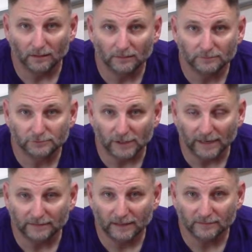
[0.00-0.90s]

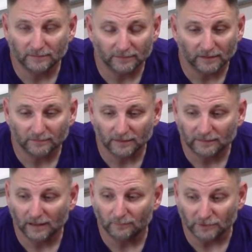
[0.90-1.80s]
track days and things like
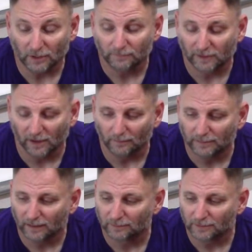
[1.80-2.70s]
that, which hopefully I'll be
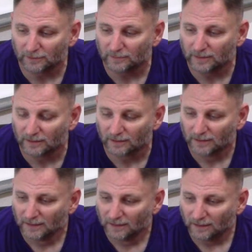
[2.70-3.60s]
able to do here
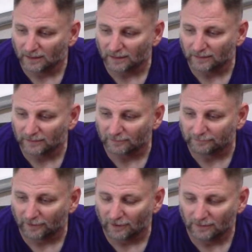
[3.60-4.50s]
in the
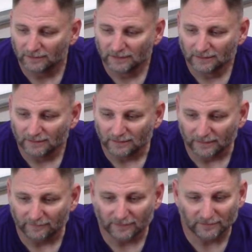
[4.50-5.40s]
fall and
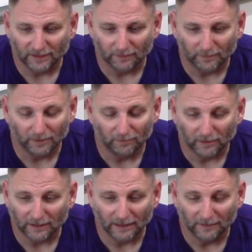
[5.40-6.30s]
give this thing a real
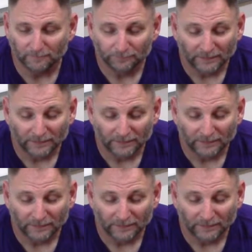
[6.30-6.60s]
workout.